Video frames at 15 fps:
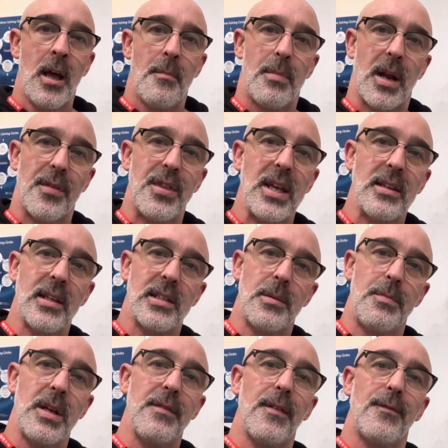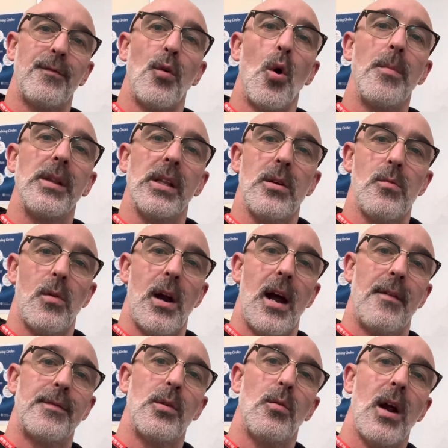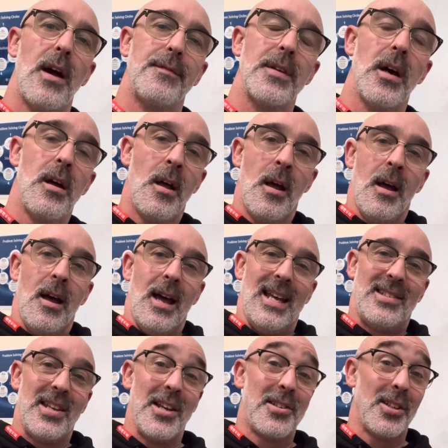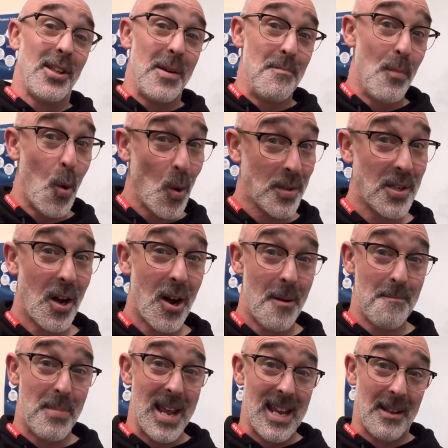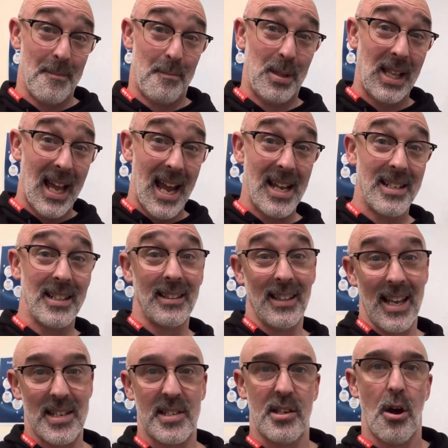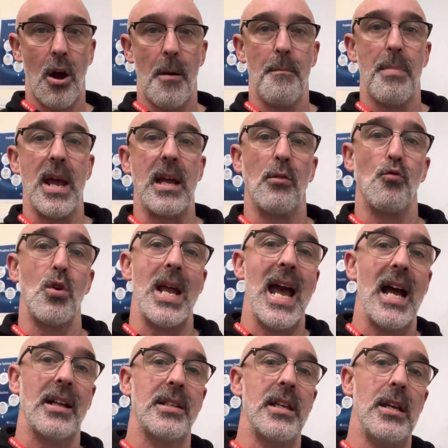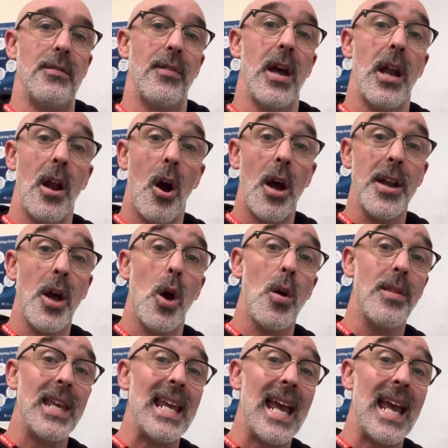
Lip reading: but I think there's a bit of a formula that we're after. We're after essentially more time being planned and less time being reactive. And I know the